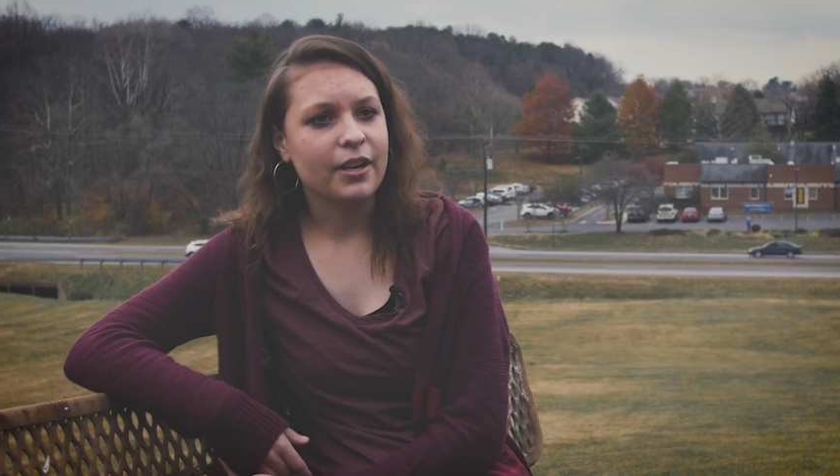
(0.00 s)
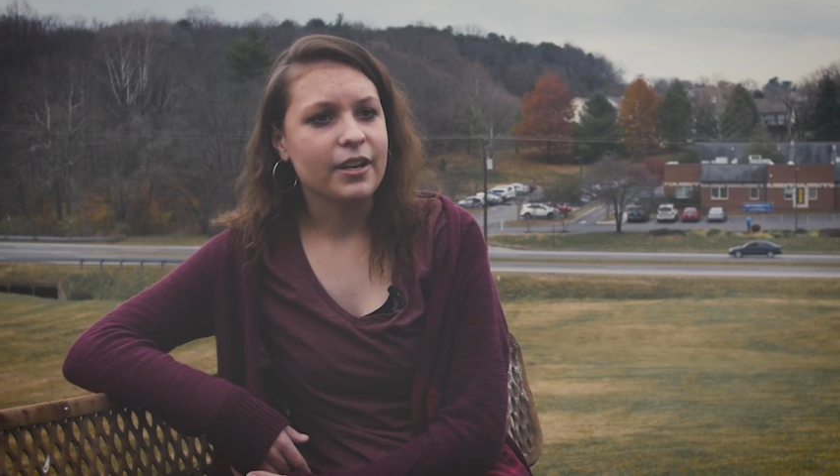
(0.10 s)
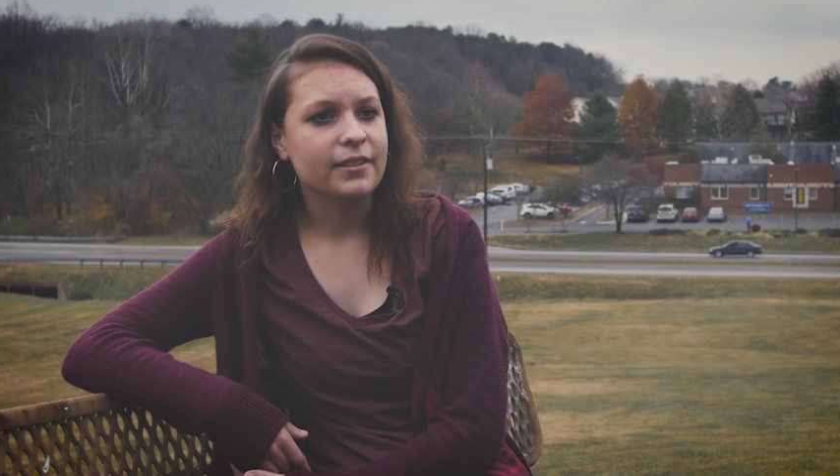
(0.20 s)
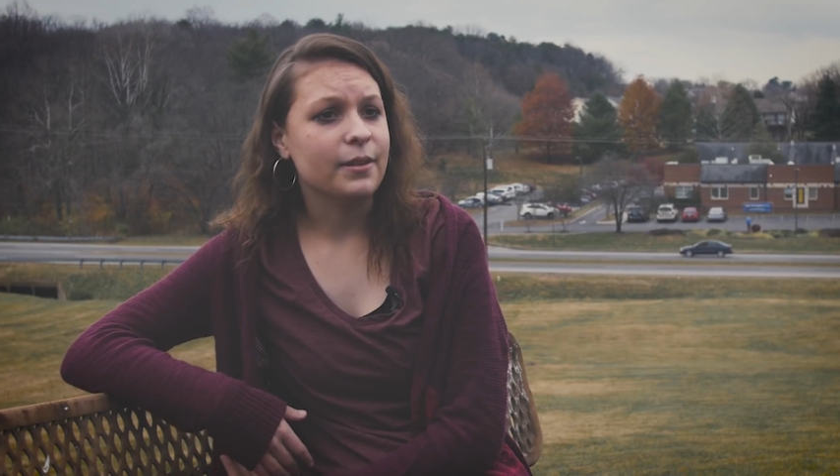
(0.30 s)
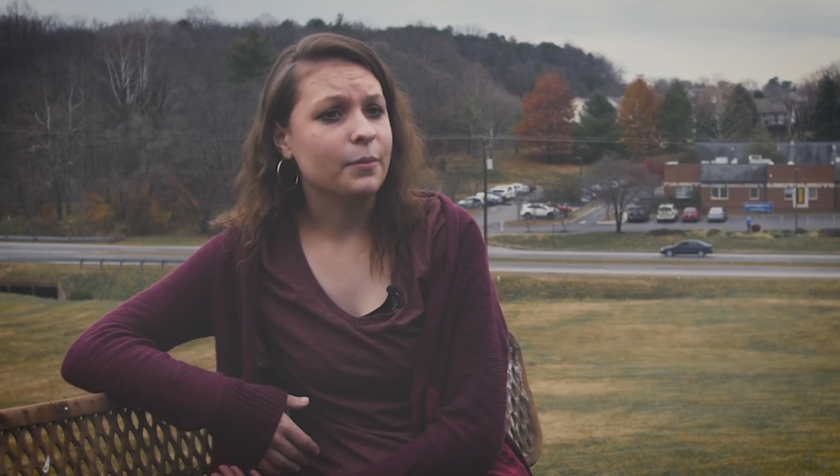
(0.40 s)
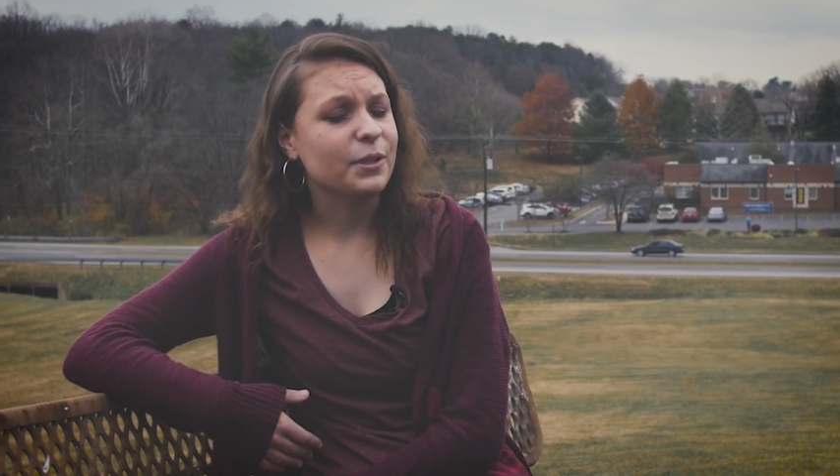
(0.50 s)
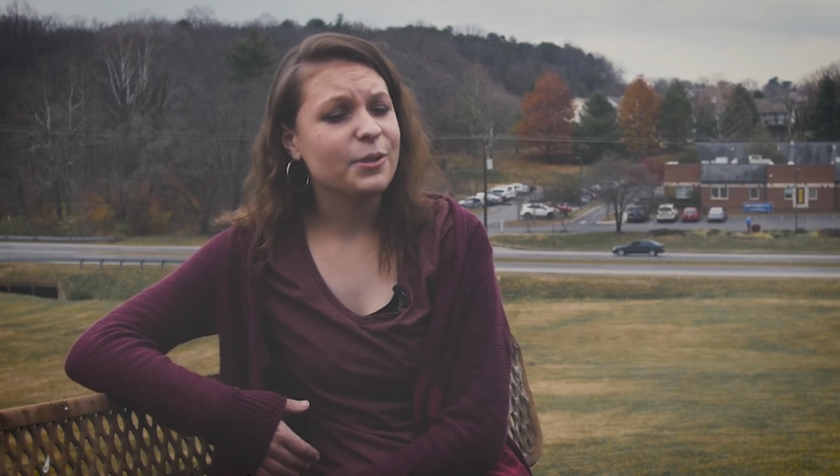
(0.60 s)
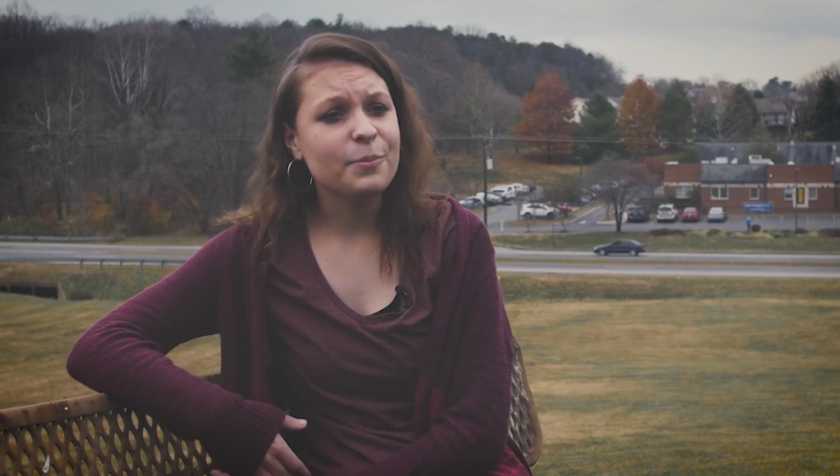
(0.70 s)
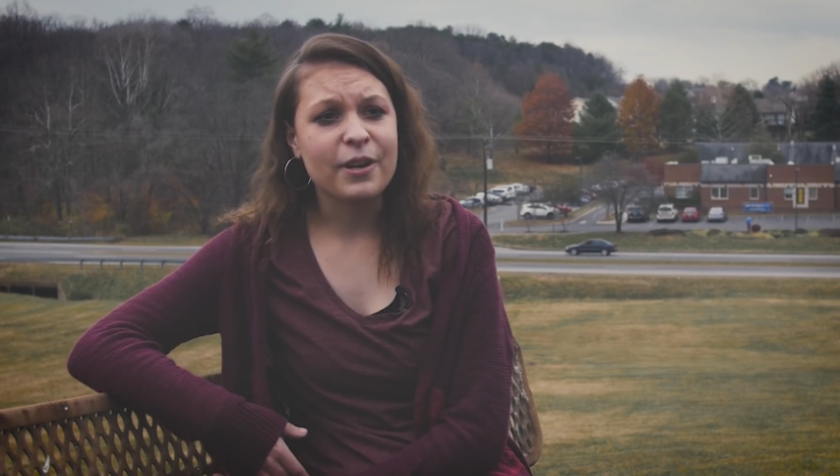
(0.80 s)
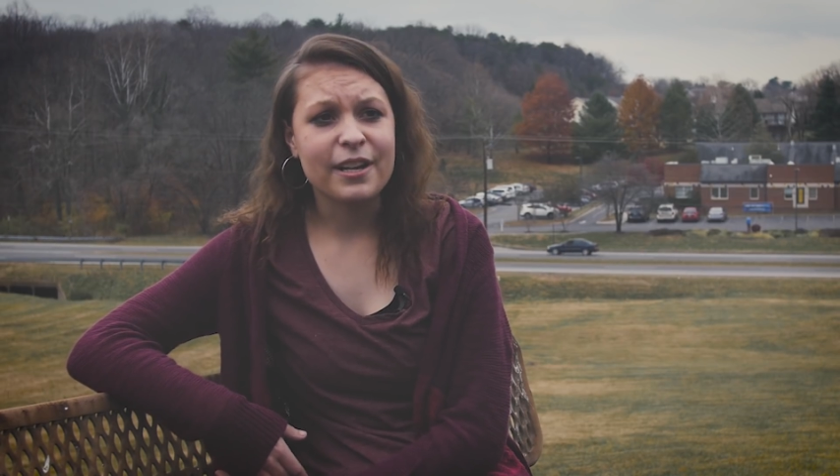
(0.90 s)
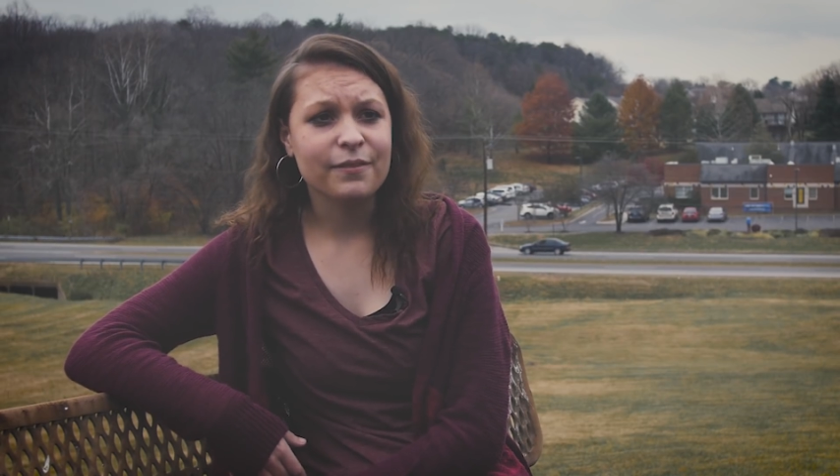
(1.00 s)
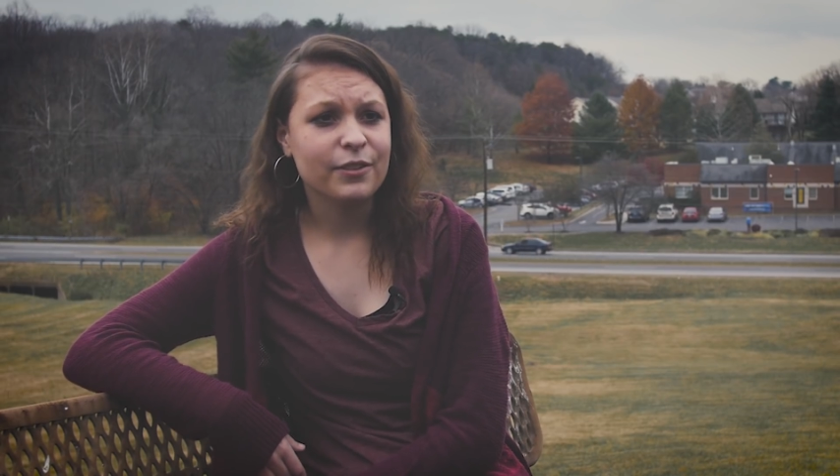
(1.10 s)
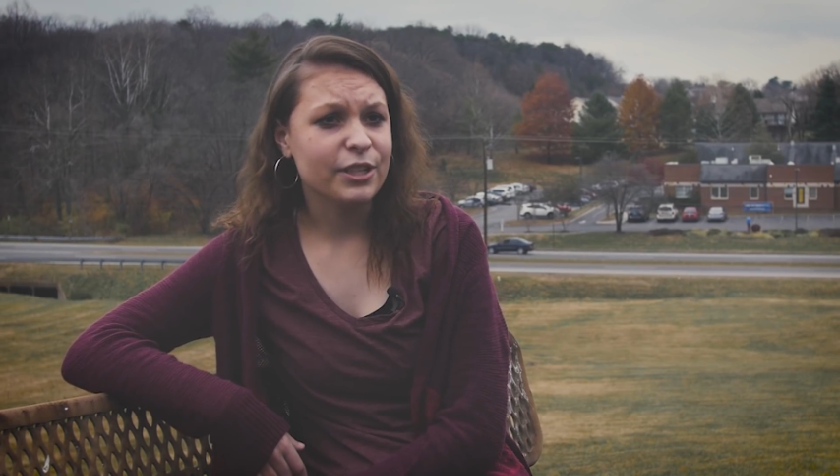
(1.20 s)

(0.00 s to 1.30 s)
I said, "We're still praying for